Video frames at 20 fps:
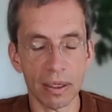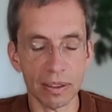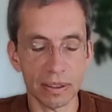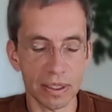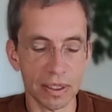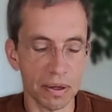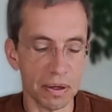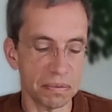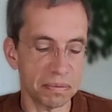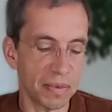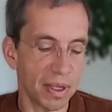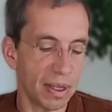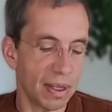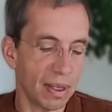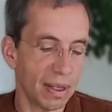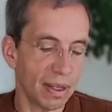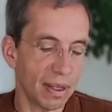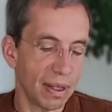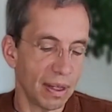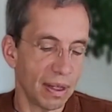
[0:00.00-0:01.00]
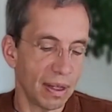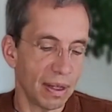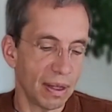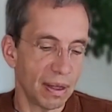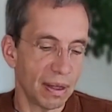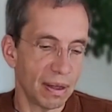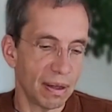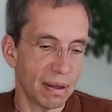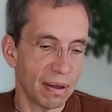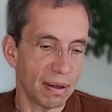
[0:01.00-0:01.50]
So
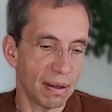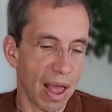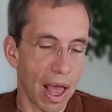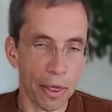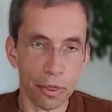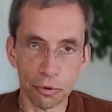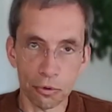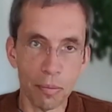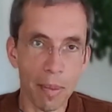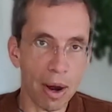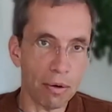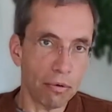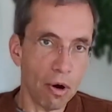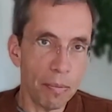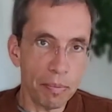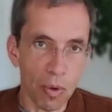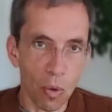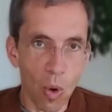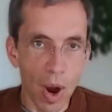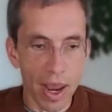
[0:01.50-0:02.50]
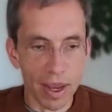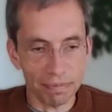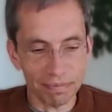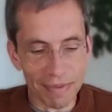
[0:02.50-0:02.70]
I threw my rope away,